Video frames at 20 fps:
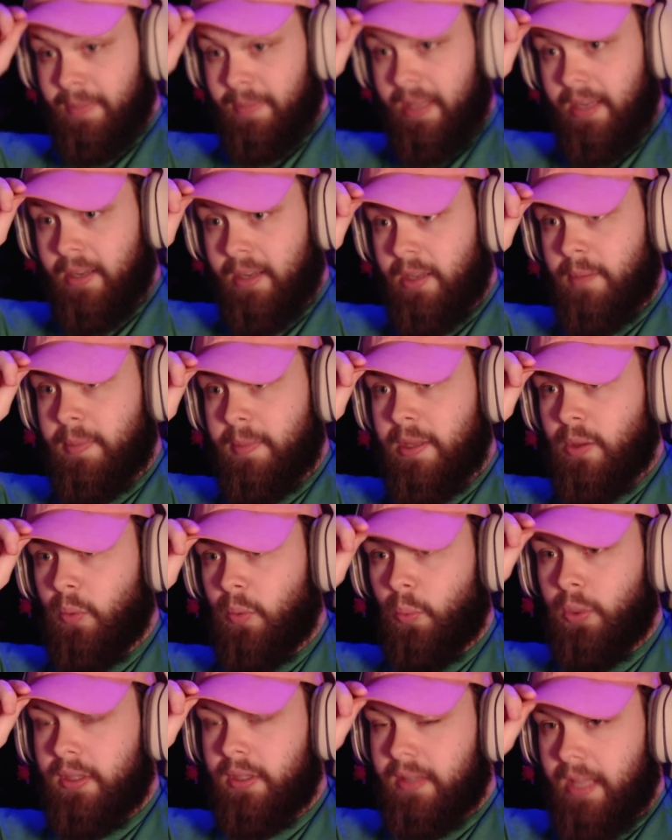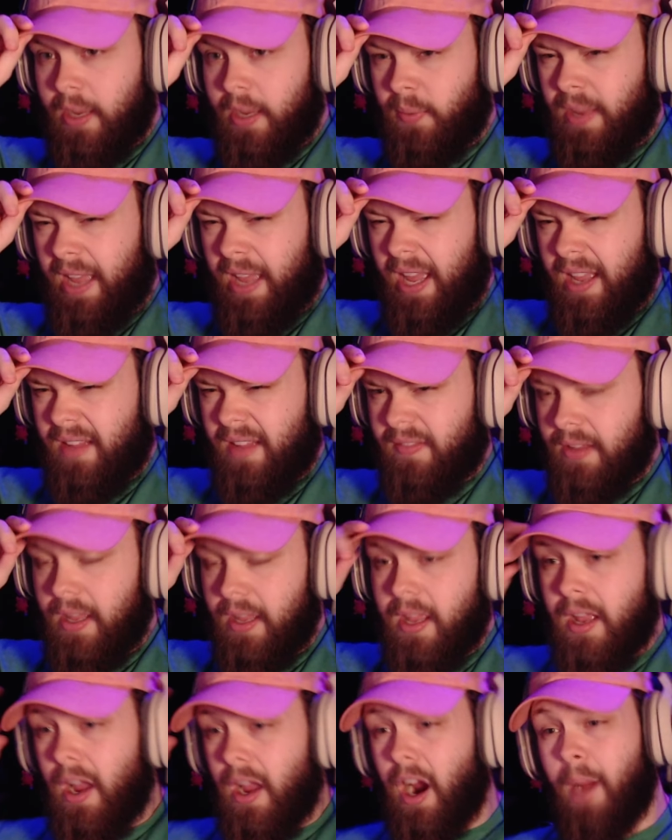But that could be the one thing we have,
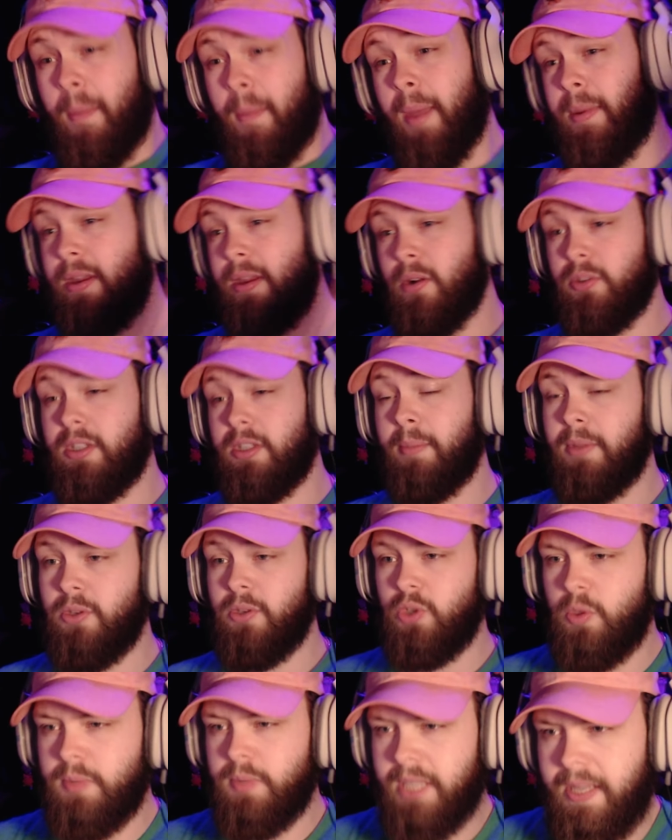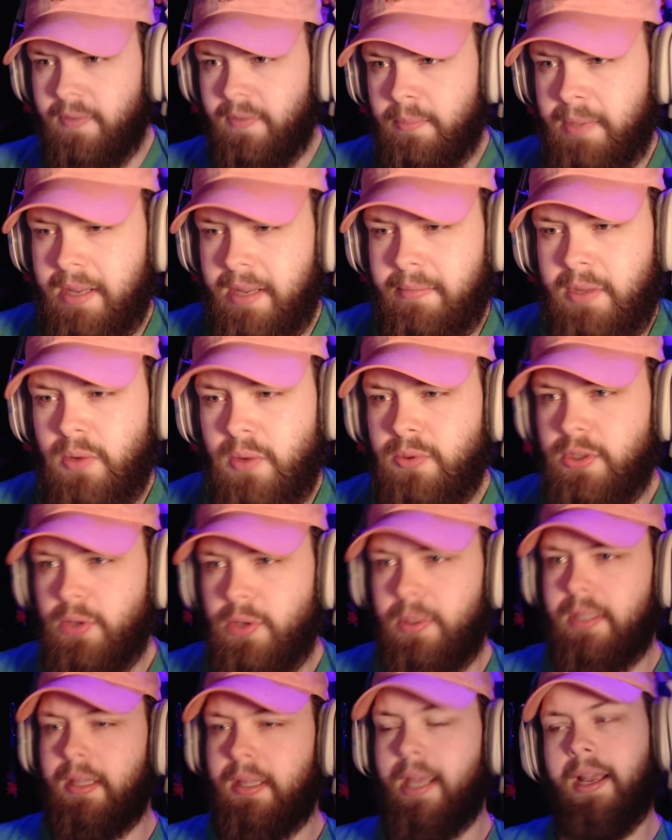or maybe, you know, some of the soups could even be immune to
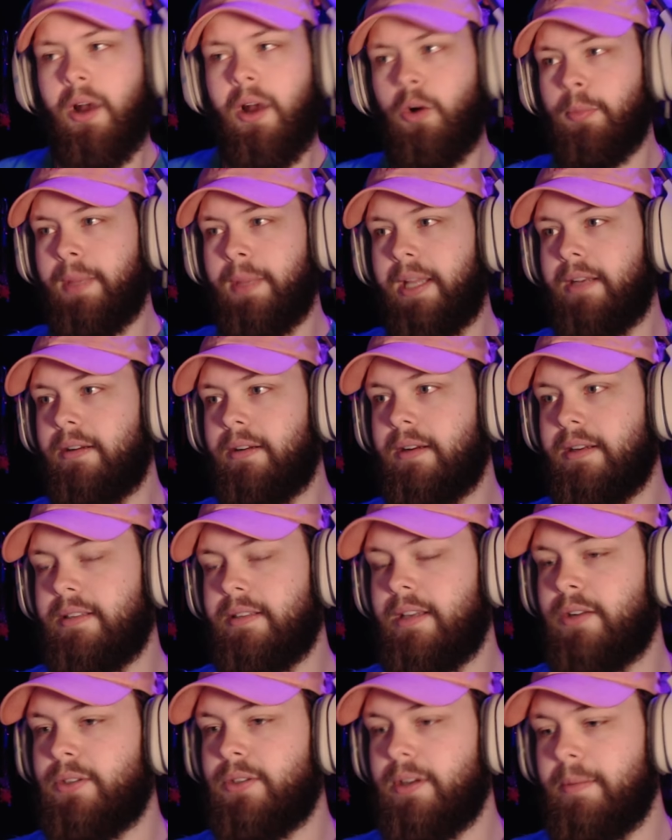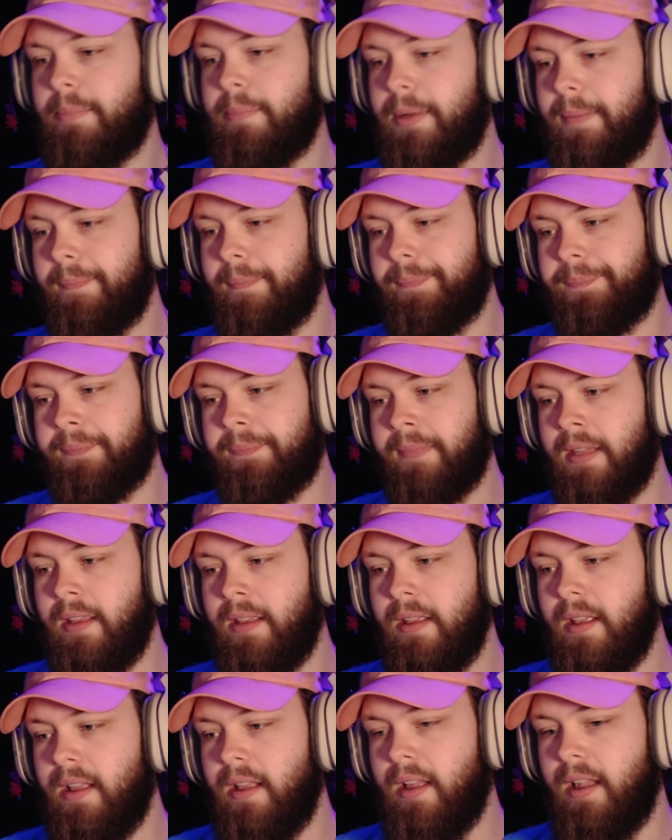it, like Homelander, etc. But
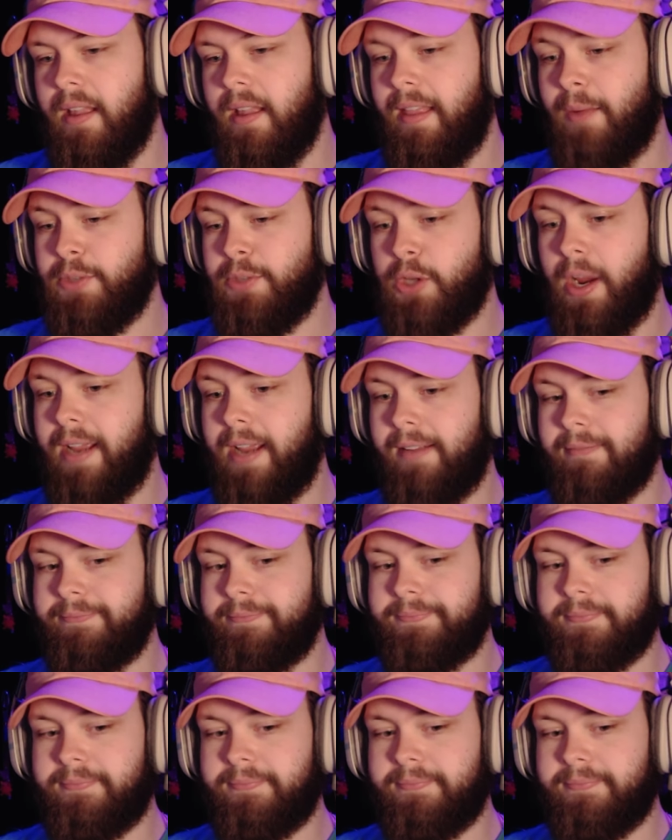that was great.